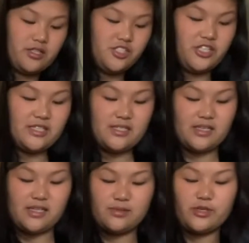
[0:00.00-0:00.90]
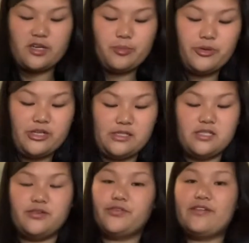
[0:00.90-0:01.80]
chia seeds, we're gonna put
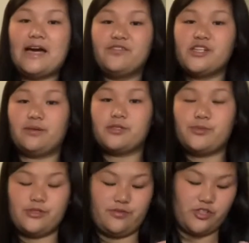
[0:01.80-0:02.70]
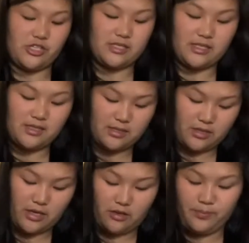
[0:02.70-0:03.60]
5 tablespoons of chia seeds in
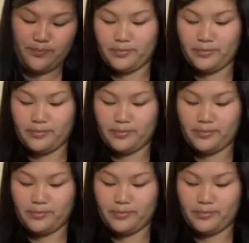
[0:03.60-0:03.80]
here.